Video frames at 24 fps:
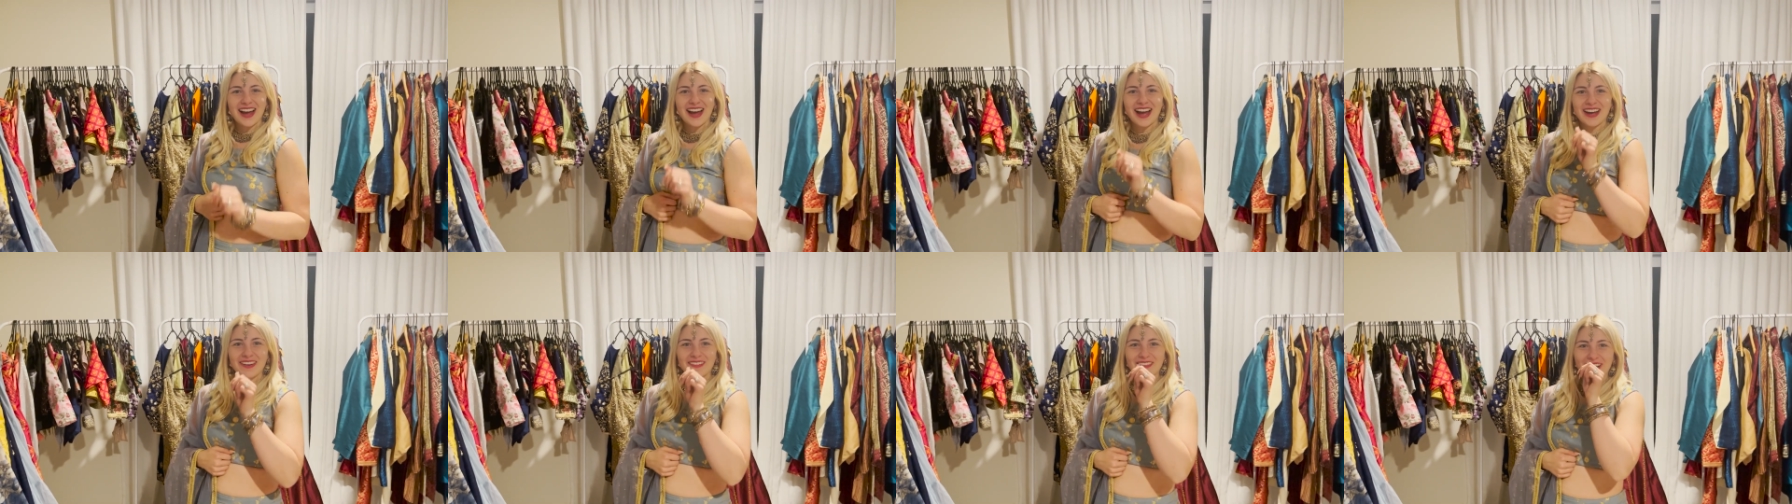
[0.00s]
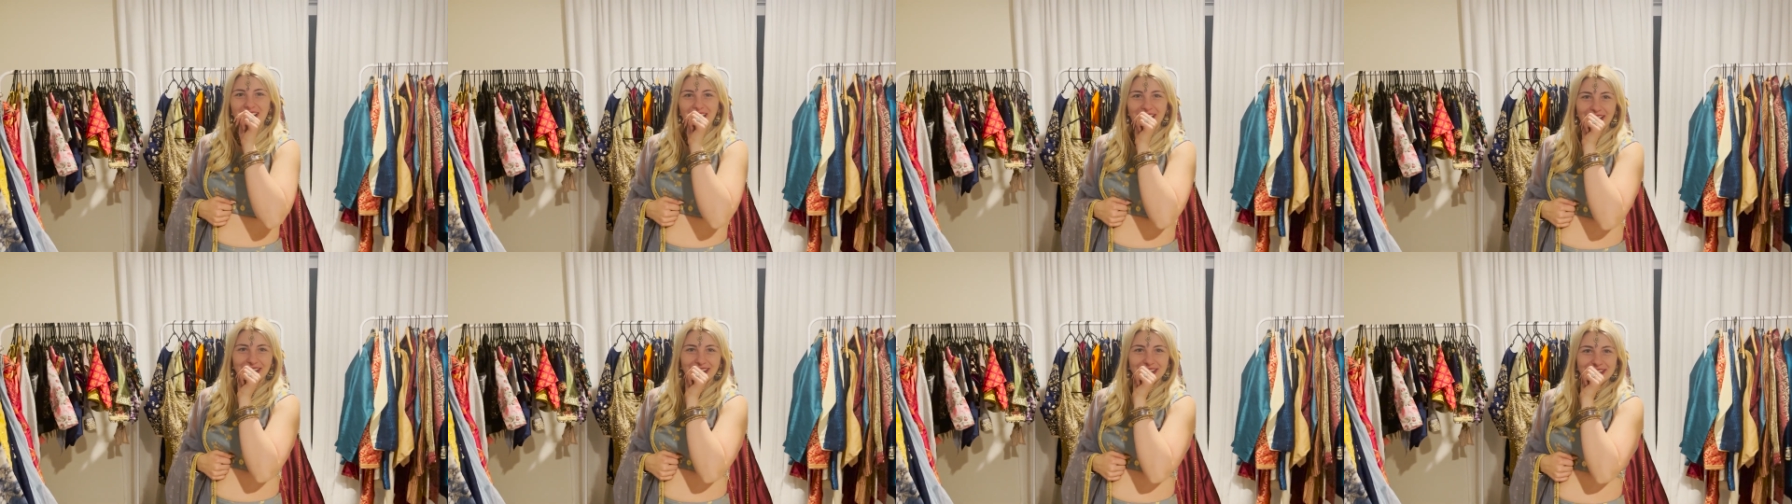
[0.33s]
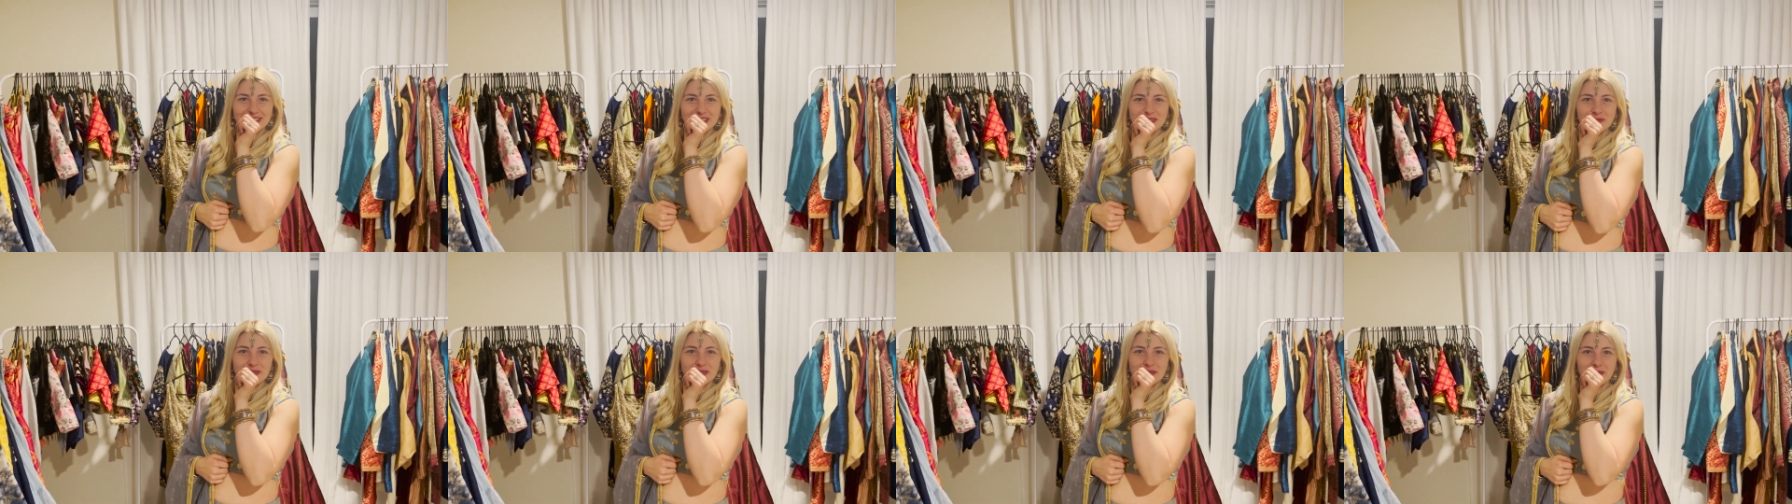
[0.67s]
I want Ella
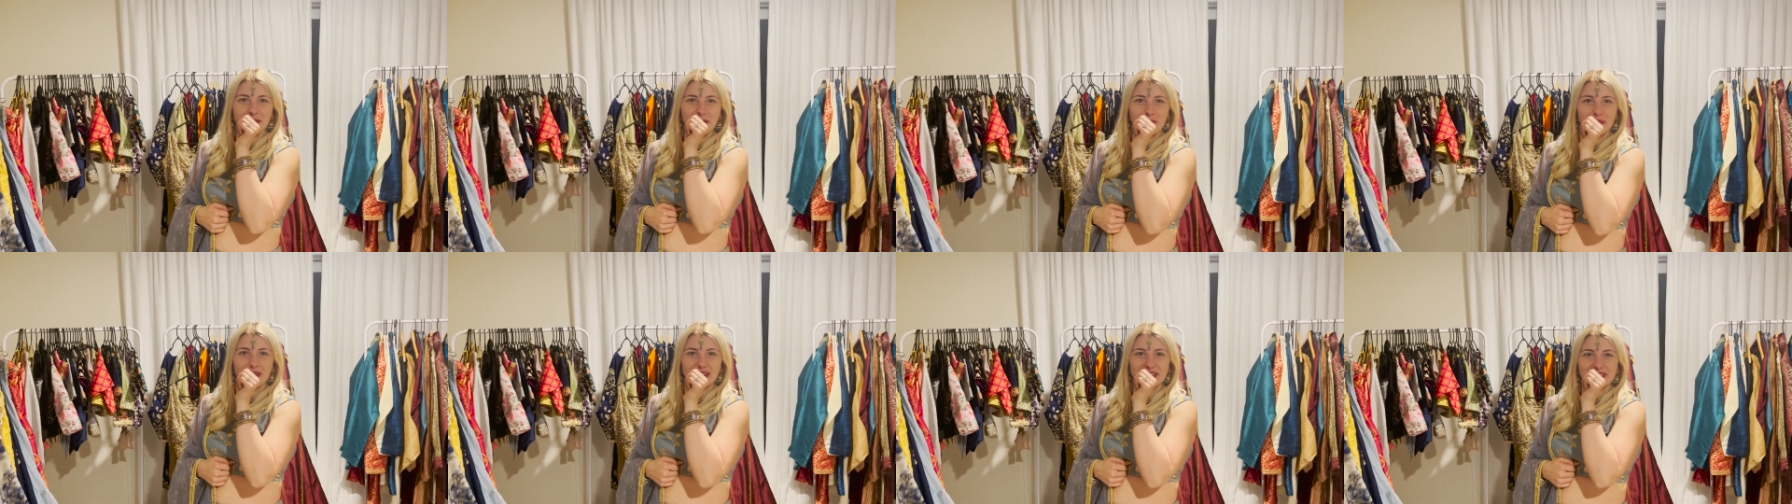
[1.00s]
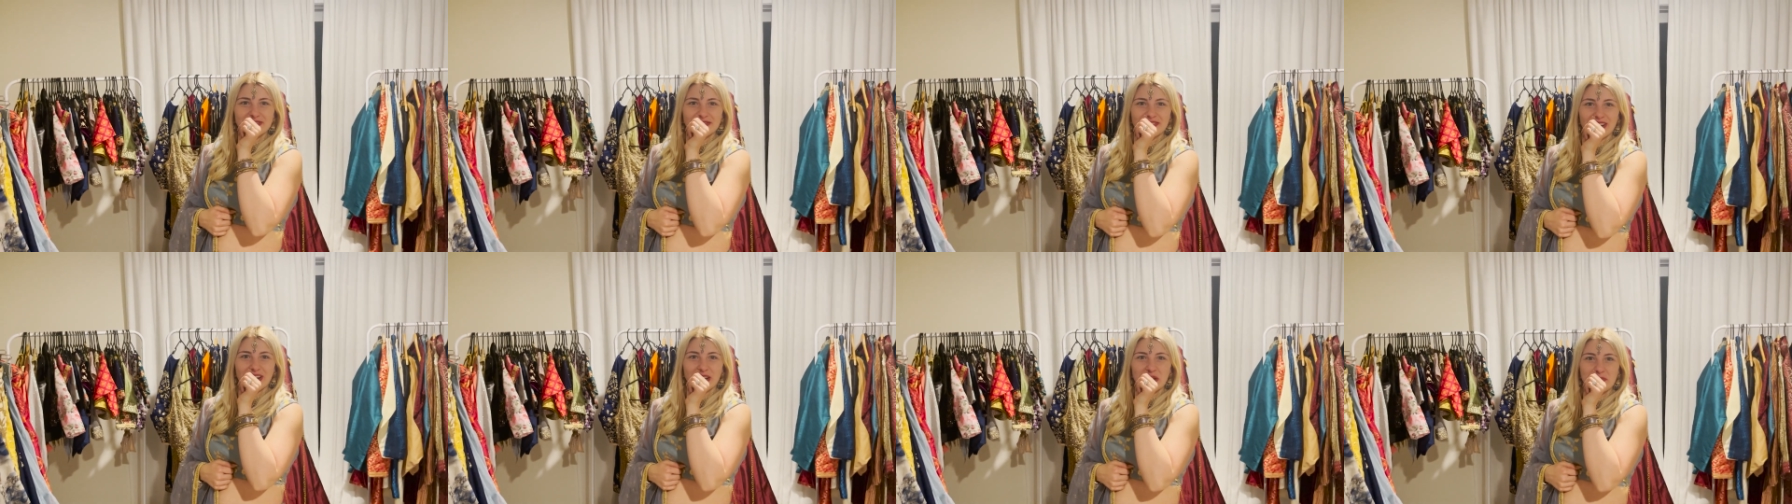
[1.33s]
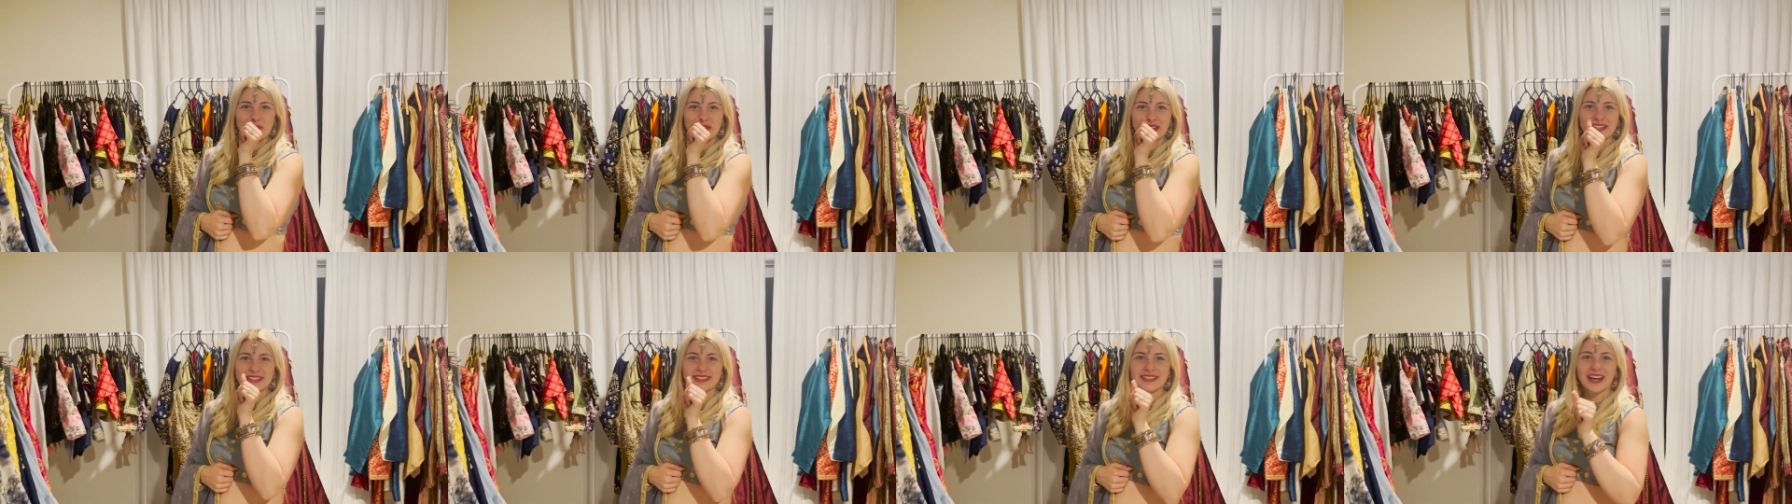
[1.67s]
to be my best friend
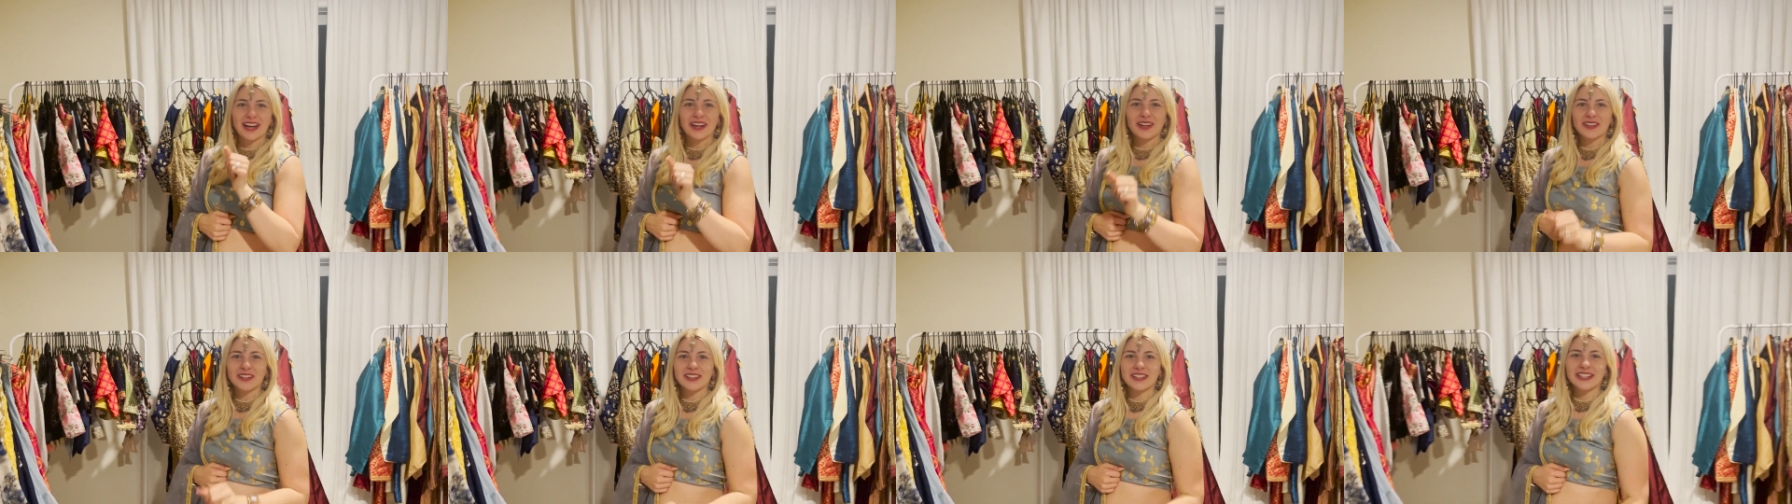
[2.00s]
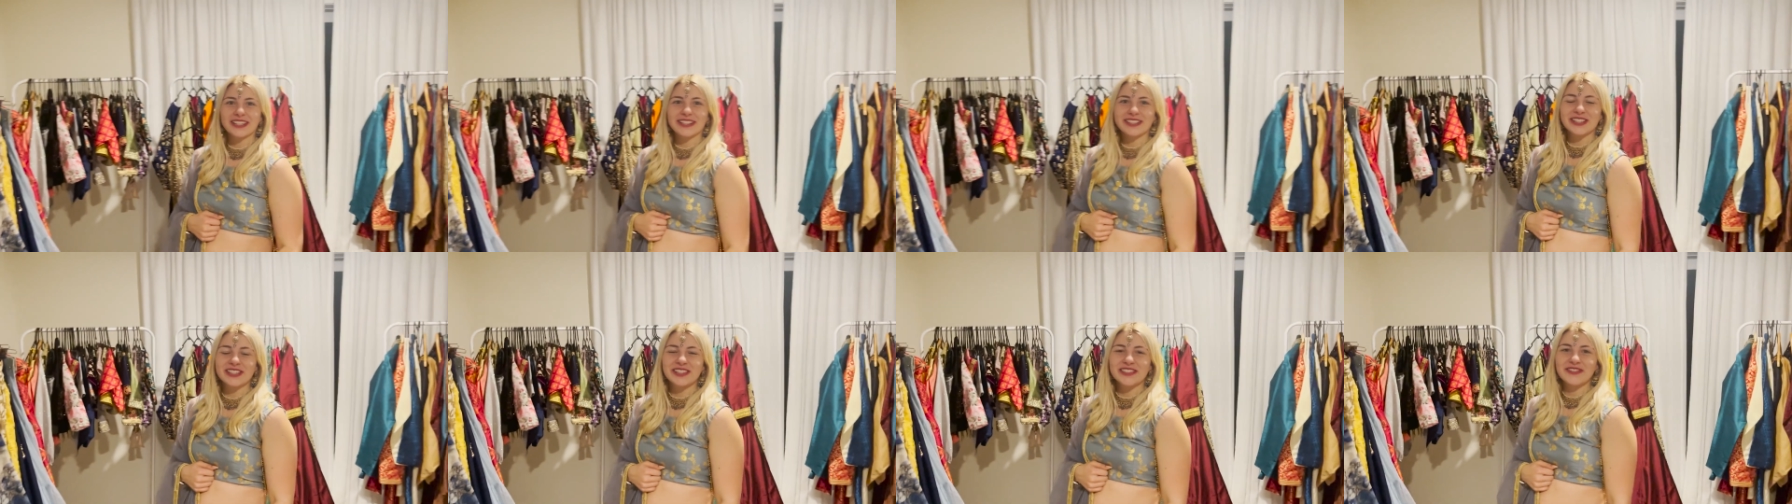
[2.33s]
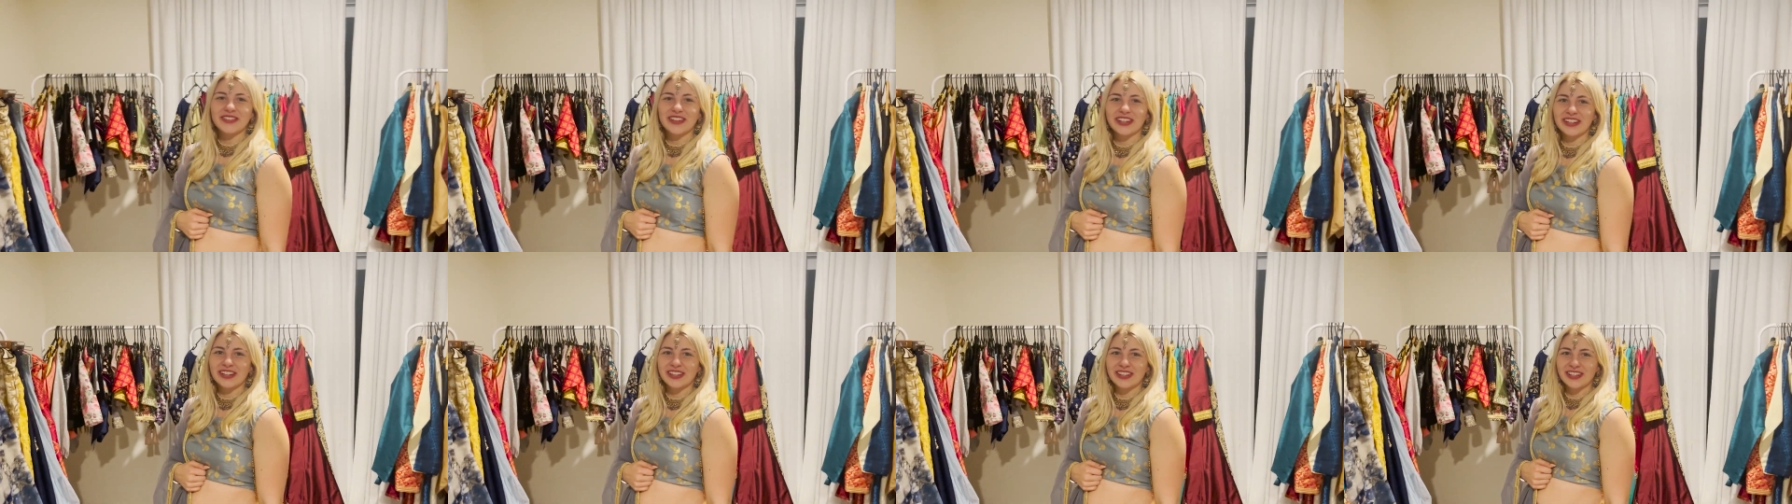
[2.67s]
because not only is she
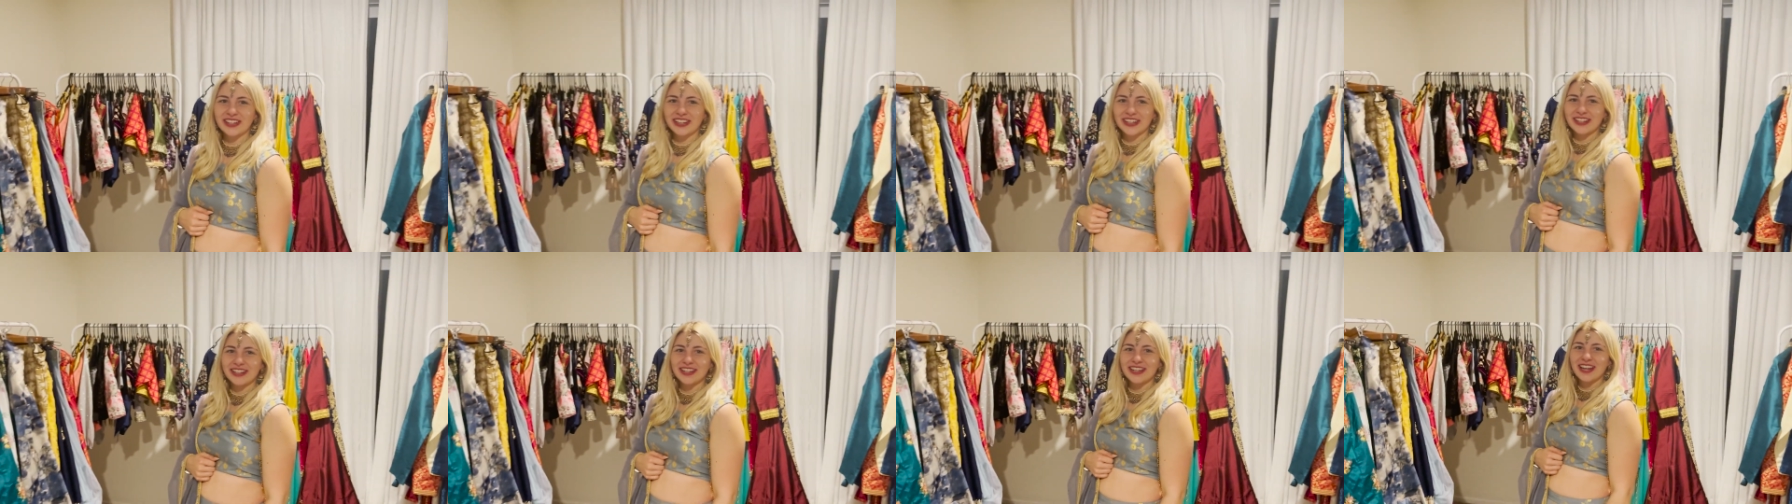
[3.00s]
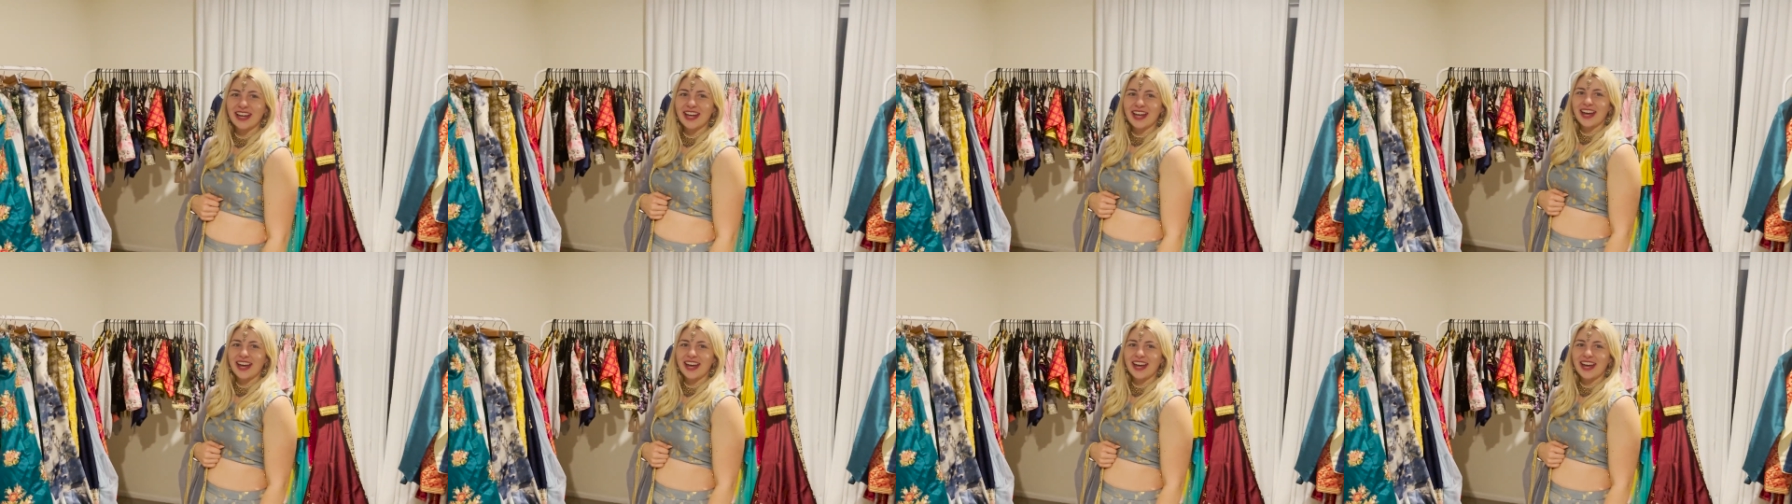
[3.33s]
very good